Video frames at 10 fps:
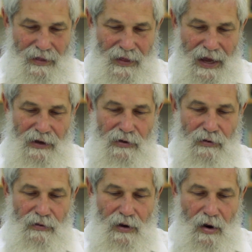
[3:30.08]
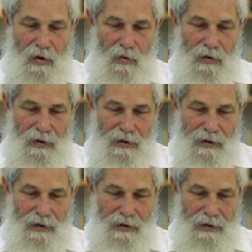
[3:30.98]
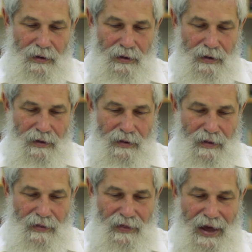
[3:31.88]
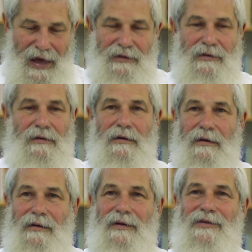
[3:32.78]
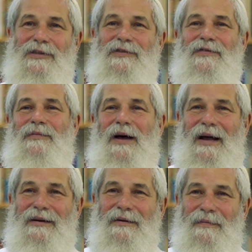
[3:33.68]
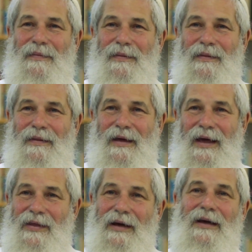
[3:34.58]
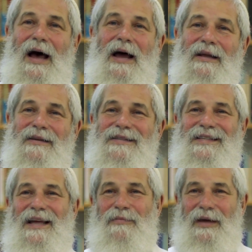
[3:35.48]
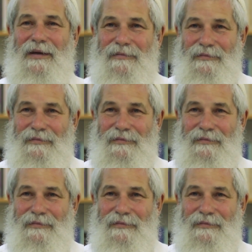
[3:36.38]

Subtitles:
Then you'll know that this is from God and that God has sent me.